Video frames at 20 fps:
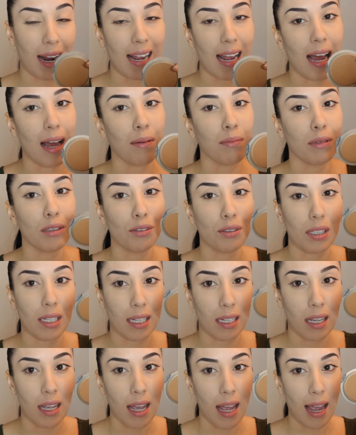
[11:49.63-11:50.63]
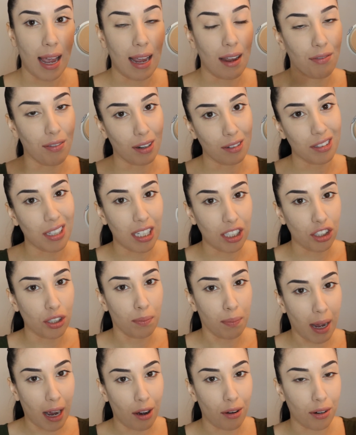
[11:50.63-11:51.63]
I am using a
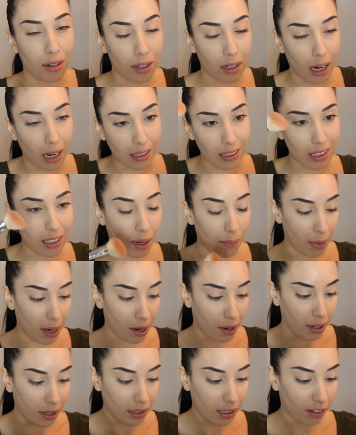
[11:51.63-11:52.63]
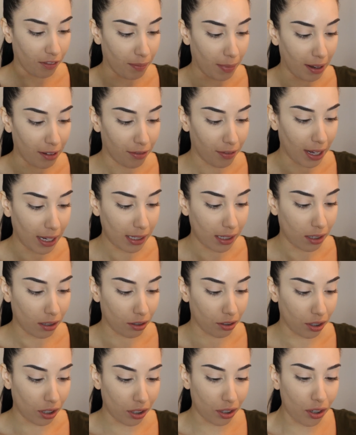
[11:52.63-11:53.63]
foundation powder on some areas of my face.
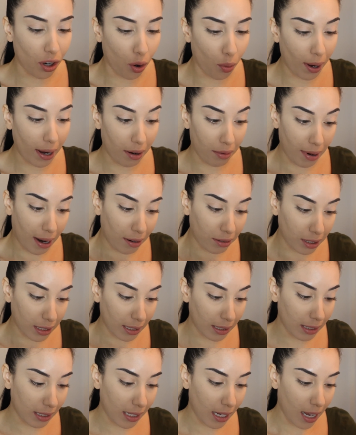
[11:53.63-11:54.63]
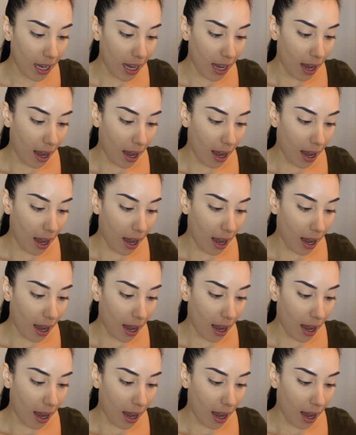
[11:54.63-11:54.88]
There's just no way around it.